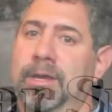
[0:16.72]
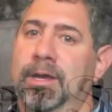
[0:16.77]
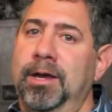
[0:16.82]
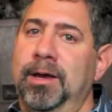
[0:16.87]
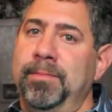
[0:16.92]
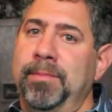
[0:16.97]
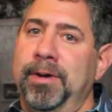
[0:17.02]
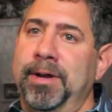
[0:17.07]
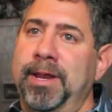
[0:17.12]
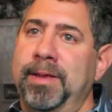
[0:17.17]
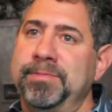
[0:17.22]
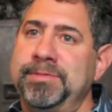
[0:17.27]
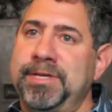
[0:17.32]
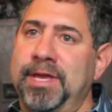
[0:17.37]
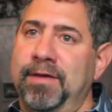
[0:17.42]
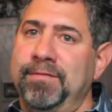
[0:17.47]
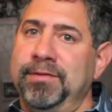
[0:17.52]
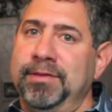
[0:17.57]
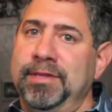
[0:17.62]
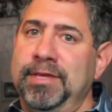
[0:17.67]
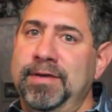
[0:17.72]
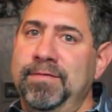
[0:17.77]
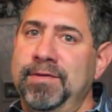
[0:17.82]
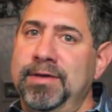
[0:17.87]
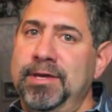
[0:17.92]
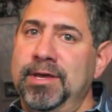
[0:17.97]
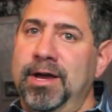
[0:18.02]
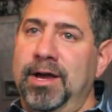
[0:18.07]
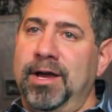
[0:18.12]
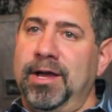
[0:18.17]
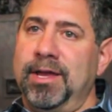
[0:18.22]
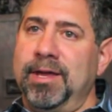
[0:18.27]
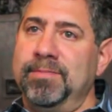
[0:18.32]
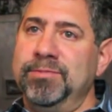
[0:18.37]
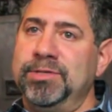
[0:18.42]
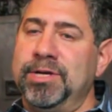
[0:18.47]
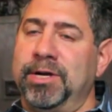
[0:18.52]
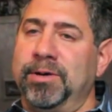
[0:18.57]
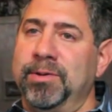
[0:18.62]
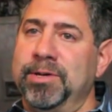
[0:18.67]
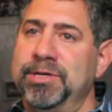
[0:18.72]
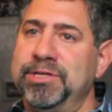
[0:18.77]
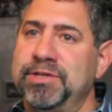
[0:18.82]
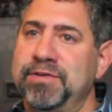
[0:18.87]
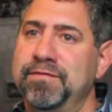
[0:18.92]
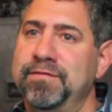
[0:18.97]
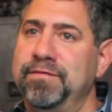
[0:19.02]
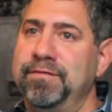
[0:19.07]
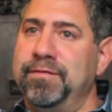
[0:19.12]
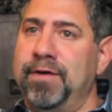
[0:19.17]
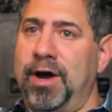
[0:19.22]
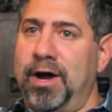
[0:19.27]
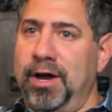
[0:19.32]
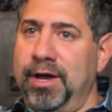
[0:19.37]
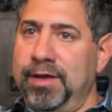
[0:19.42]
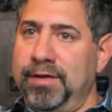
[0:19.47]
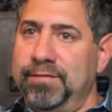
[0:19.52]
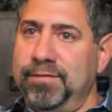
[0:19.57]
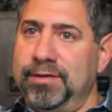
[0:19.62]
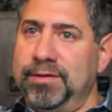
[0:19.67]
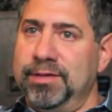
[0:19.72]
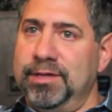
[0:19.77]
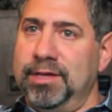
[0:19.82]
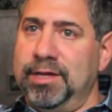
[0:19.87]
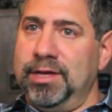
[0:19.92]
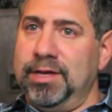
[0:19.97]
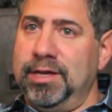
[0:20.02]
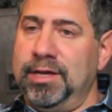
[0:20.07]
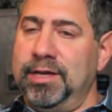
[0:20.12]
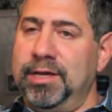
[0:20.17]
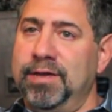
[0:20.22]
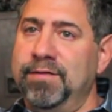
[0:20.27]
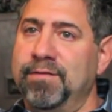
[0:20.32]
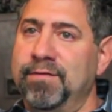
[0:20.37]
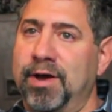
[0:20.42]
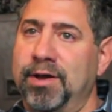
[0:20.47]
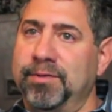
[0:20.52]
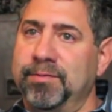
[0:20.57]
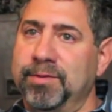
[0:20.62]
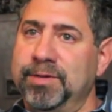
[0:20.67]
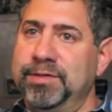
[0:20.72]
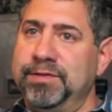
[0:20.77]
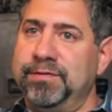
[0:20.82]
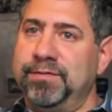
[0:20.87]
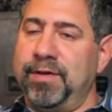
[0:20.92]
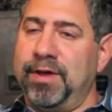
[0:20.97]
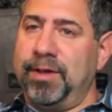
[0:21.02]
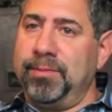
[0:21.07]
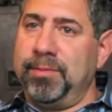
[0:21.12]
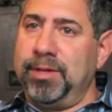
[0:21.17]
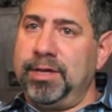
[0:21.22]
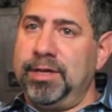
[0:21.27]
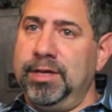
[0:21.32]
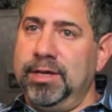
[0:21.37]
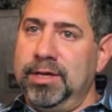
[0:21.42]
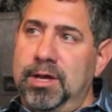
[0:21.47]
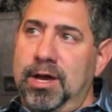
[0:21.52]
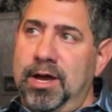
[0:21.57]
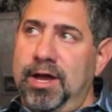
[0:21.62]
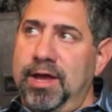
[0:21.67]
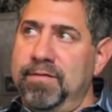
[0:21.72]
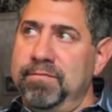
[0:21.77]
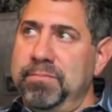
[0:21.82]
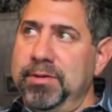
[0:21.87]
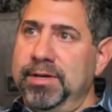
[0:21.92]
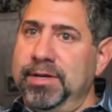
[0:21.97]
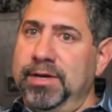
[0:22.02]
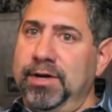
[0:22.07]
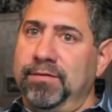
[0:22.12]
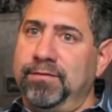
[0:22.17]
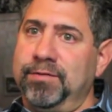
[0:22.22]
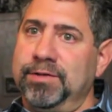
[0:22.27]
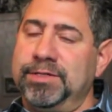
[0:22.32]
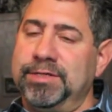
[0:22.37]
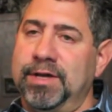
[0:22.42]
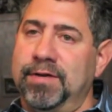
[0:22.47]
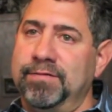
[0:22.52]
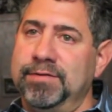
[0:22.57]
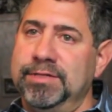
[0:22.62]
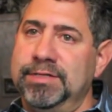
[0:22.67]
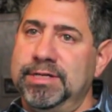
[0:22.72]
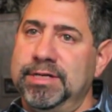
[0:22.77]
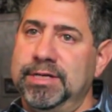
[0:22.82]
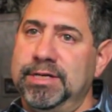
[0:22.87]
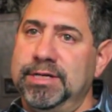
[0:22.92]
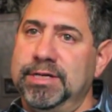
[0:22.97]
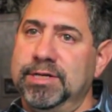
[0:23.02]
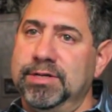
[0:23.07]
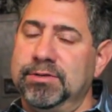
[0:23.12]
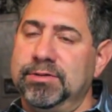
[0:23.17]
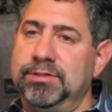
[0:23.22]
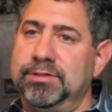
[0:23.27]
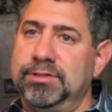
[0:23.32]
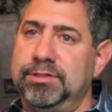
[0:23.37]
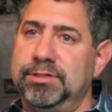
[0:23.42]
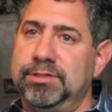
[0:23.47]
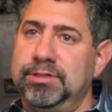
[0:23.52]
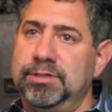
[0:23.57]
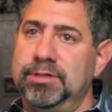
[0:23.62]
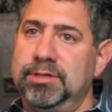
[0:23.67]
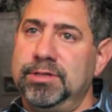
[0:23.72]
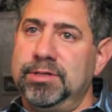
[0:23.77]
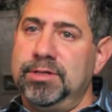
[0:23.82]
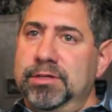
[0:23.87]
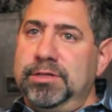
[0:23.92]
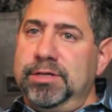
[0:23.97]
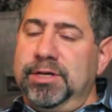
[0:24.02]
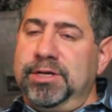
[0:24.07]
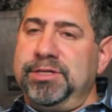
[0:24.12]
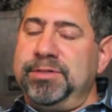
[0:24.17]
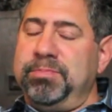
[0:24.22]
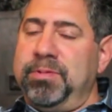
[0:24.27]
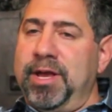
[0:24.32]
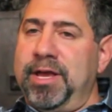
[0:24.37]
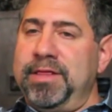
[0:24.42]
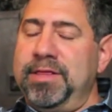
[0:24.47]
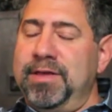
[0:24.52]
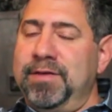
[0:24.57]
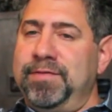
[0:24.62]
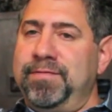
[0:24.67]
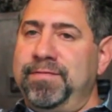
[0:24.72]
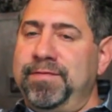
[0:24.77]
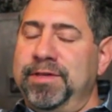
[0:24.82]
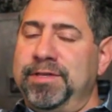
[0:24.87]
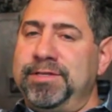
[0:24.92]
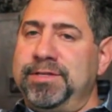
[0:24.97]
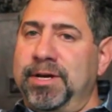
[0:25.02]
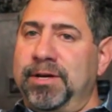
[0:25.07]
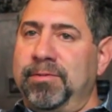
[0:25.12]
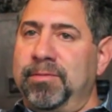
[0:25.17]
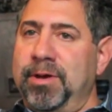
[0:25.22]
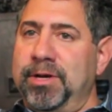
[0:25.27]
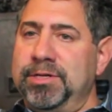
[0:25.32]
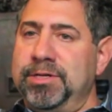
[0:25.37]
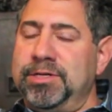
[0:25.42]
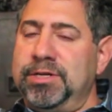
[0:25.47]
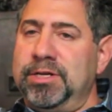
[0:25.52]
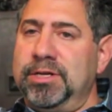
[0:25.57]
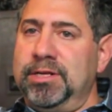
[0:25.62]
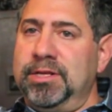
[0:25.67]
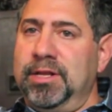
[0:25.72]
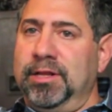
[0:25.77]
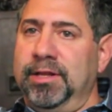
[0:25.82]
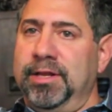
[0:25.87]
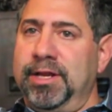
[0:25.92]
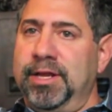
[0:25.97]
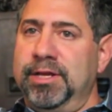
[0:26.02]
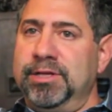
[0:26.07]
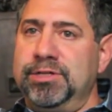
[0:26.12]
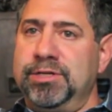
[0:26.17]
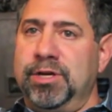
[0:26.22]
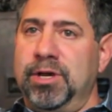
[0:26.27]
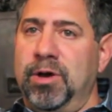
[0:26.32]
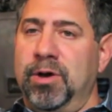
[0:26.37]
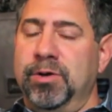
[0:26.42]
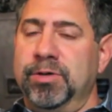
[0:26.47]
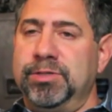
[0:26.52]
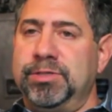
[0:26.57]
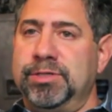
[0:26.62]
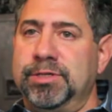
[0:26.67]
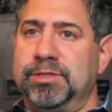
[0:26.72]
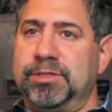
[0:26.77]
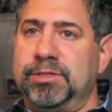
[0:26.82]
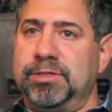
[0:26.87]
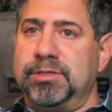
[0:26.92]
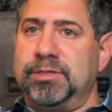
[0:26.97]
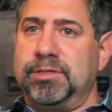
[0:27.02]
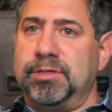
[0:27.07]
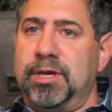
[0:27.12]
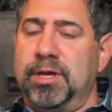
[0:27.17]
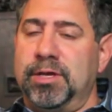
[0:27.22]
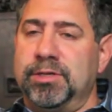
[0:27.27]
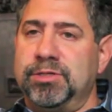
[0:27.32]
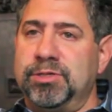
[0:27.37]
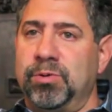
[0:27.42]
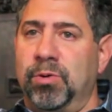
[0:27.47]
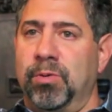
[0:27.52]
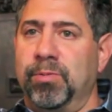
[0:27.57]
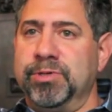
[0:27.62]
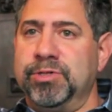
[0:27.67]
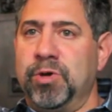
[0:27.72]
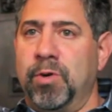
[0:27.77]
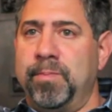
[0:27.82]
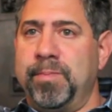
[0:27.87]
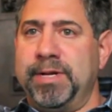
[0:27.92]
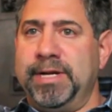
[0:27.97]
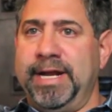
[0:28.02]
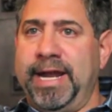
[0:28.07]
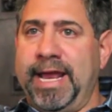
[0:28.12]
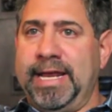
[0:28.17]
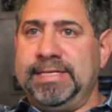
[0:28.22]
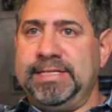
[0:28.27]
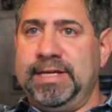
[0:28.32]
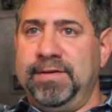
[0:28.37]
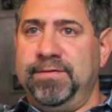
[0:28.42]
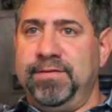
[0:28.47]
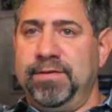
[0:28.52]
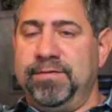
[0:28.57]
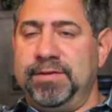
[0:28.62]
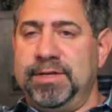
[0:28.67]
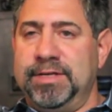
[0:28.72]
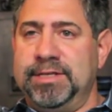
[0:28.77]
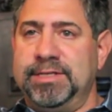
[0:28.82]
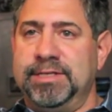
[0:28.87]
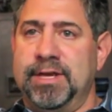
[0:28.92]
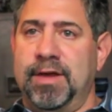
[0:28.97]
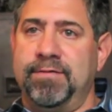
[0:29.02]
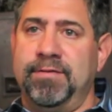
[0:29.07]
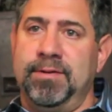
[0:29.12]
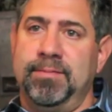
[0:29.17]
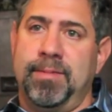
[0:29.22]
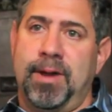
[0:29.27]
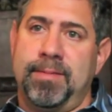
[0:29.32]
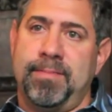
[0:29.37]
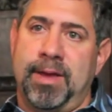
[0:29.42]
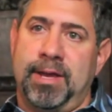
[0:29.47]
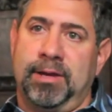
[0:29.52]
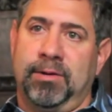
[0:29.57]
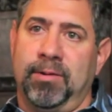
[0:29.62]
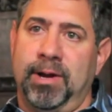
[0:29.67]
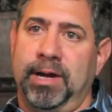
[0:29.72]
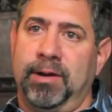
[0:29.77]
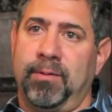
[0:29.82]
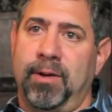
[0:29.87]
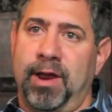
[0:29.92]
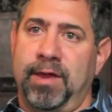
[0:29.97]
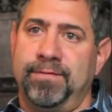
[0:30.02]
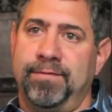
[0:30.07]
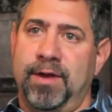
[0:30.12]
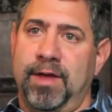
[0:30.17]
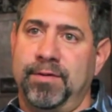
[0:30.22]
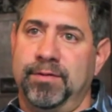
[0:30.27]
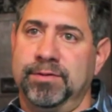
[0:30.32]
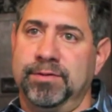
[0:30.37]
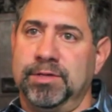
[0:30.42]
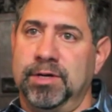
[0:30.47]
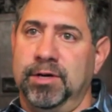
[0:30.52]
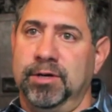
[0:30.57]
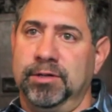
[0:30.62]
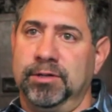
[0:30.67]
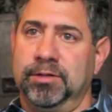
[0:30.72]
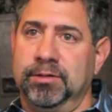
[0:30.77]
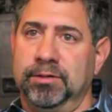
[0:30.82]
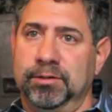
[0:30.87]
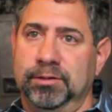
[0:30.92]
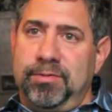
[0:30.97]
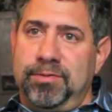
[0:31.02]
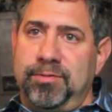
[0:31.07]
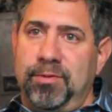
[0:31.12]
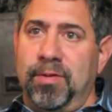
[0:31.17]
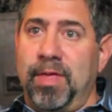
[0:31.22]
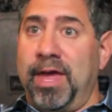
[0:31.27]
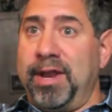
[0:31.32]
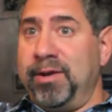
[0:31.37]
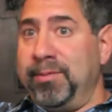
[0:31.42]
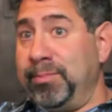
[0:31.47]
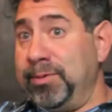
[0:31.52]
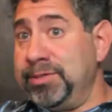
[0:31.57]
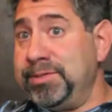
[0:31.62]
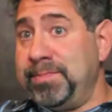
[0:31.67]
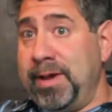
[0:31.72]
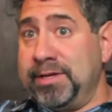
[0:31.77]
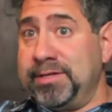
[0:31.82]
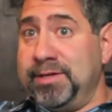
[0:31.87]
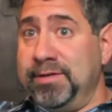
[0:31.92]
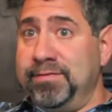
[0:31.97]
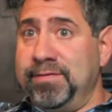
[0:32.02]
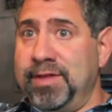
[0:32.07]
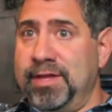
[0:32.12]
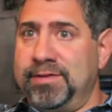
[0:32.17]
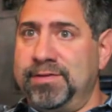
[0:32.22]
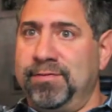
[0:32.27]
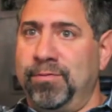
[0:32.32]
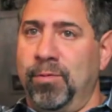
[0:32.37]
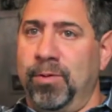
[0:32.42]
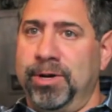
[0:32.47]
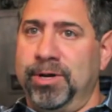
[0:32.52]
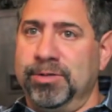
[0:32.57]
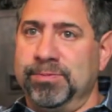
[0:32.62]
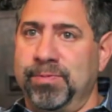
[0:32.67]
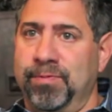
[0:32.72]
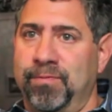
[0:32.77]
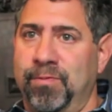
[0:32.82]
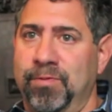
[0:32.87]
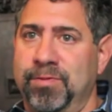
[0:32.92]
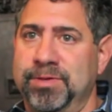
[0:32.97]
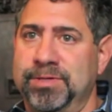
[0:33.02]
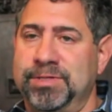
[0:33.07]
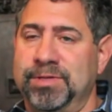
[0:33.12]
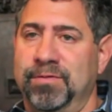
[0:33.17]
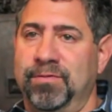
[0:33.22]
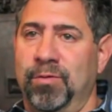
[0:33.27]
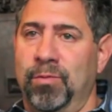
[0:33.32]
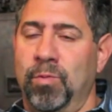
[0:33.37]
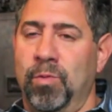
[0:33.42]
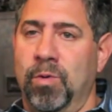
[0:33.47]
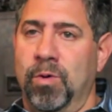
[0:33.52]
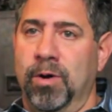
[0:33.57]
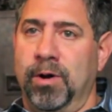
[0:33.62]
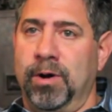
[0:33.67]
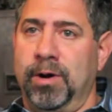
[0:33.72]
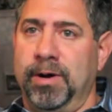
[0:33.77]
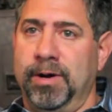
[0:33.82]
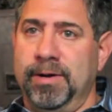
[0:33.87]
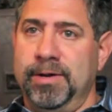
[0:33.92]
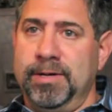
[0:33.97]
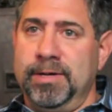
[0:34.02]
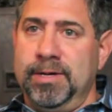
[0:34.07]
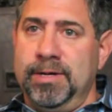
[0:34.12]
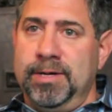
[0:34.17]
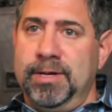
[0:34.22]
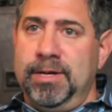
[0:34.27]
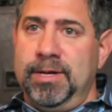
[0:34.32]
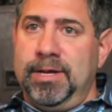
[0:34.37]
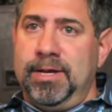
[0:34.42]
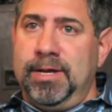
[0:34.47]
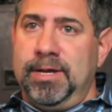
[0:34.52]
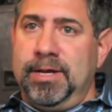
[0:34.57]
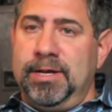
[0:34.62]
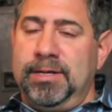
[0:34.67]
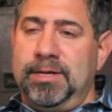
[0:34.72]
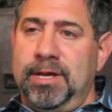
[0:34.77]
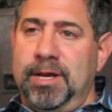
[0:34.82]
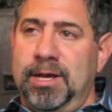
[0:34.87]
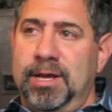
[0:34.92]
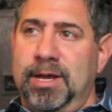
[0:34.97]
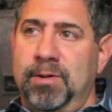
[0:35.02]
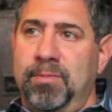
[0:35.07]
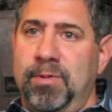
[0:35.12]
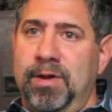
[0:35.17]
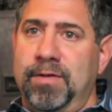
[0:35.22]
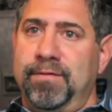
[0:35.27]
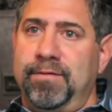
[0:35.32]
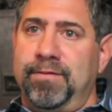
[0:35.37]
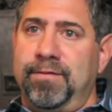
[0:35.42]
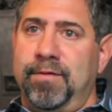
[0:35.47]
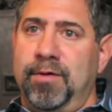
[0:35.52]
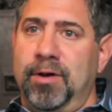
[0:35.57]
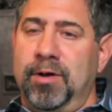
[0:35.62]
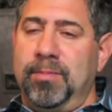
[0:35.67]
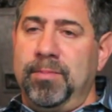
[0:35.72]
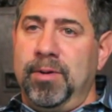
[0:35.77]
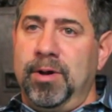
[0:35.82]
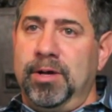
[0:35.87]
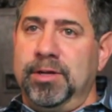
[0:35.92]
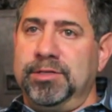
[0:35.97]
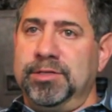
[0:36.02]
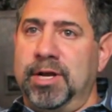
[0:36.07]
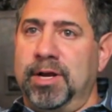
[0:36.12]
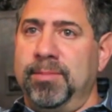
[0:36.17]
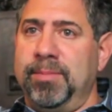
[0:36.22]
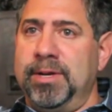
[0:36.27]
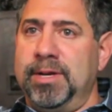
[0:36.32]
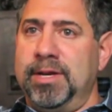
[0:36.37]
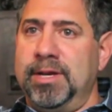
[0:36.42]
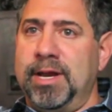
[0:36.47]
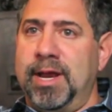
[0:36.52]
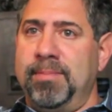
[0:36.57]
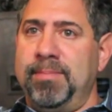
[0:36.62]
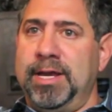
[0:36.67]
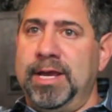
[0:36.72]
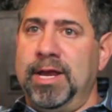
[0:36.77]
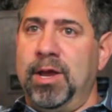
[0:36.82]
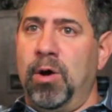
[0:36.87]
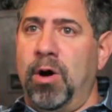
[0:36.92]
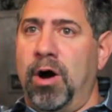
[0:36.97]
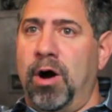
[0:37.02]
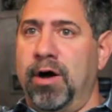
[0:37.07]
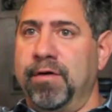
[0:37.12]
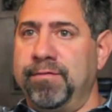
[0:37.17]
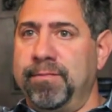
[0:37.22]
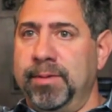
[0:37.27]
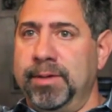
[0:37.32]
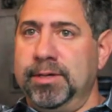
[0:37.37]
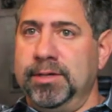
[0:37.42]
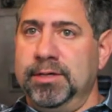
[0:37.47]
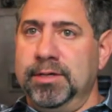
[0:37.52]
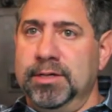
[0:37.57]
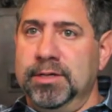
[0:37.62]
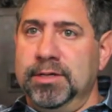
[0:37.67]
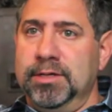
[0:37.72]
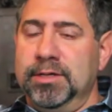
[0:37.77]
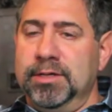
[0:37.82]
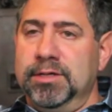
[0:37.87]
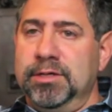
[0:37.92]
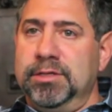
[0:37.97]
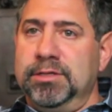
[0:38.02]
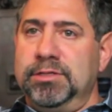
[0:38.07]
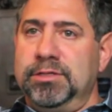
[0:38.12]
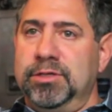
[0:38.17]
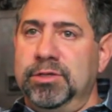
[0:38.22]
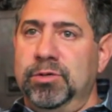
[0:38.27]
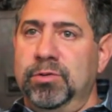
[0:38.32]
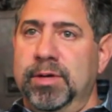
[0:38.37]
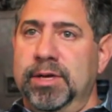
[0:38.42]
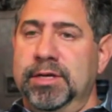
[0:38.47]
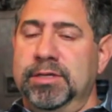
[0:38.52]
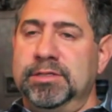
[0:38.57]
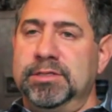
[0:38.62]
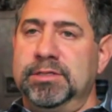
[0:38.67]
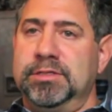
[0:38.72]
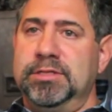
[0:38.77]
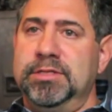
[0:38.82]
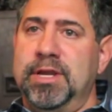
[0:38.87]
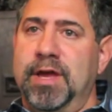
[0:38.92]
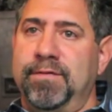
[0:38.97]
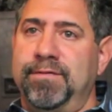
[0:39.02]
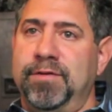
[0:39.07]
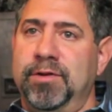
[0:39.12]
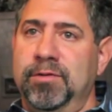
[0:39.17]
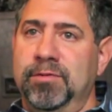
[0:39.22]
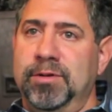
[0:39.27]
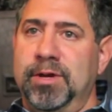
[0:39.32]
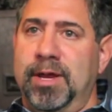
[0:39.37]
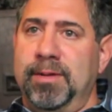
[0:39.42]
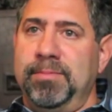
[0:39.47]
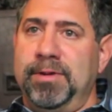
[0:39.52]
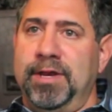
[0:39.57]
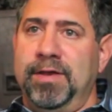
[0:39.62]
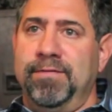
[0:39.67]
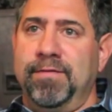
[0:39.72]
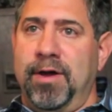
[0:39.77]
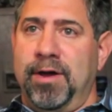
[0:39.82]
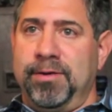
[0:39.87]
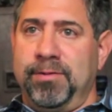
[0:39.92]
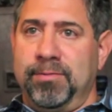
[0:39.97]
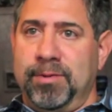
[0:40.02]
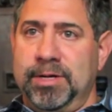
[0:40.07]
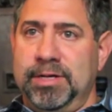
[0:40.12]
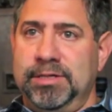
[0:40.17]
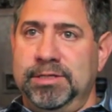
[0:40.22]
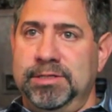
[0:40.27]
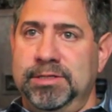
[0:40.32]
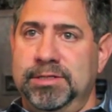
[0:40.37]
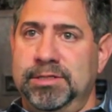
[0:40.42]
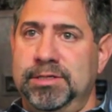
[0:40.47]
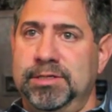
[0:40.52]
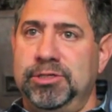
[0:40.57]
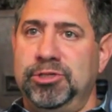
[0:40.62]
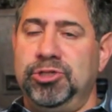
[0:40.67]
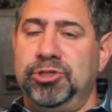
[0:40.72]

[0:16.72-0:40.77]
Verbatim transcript: Uh, my name is Kevin Levi. I am Generation 5 in the Iwan Ries family. I have been here for 17 years to explain the fifth generation, the lineage goes. This uh, store was opened in 1857 by my great grandfather's uncle. Throw that into perspective, that's four years before the Civil War. And uh, it went from a gentleman named E. Hoffman to his nephew named Iwan Ries